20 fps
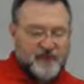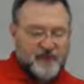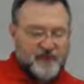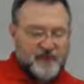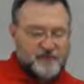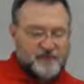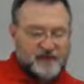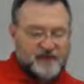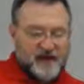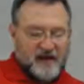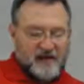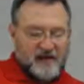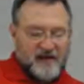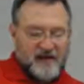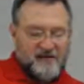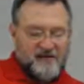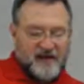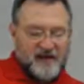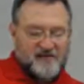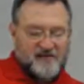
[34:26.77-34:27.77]
to be able to
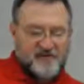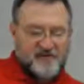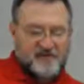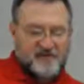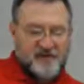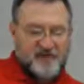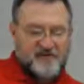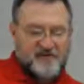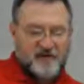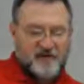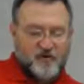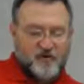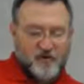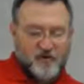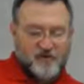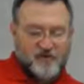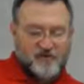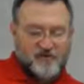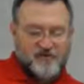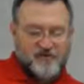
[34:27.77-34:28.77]
analyze acid-base
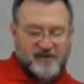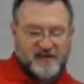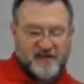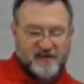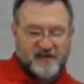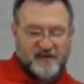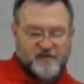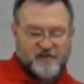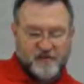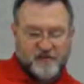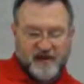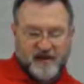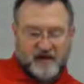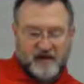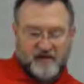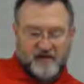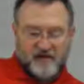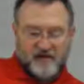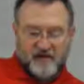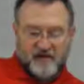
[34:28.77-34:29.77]
equations in this
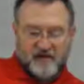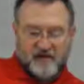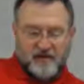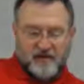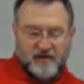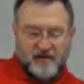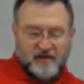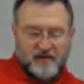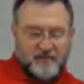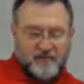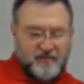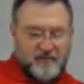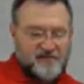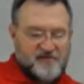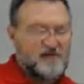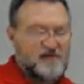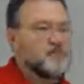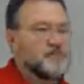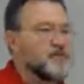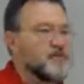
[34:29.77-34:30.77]
way
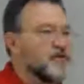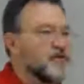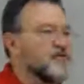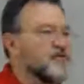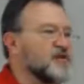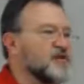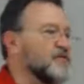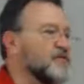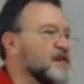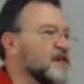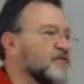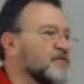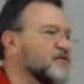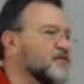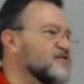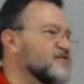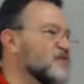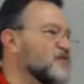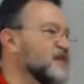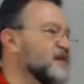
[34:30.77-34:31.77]
because it builds
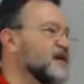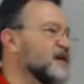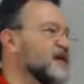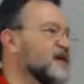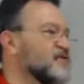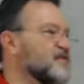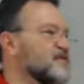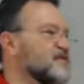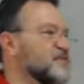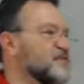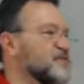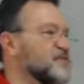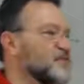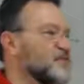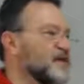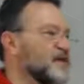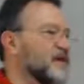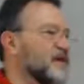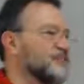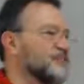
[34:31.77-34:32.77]
upon so many
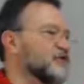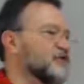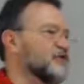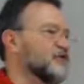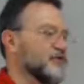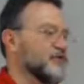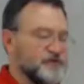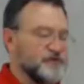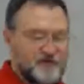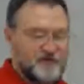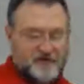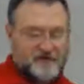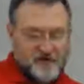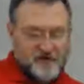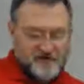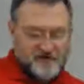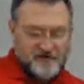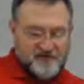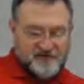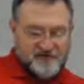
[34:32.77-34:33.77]
concepts that we have learned.
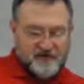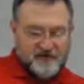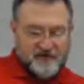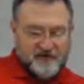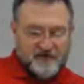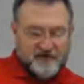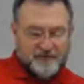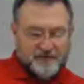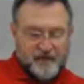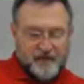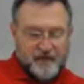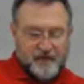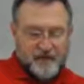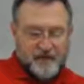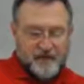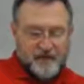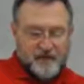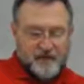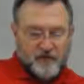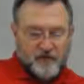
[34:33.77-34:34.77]
First,
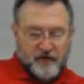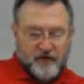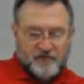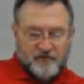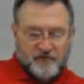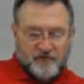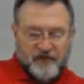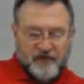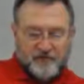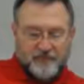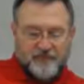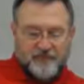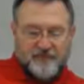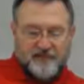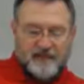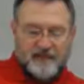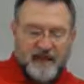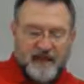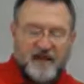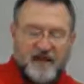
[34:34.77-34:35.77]
you have to be
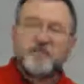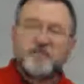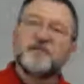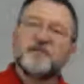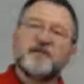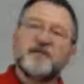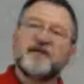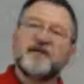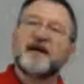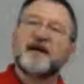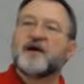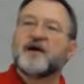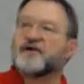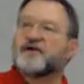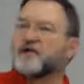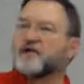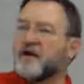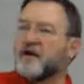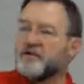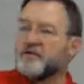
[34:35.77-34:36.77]
able to name the
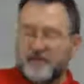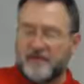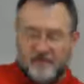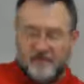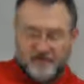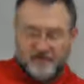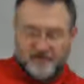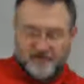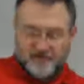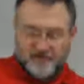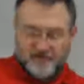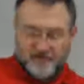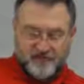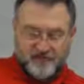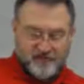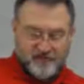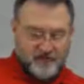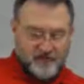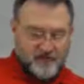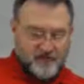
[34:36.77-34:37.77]
ionic compounds.
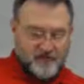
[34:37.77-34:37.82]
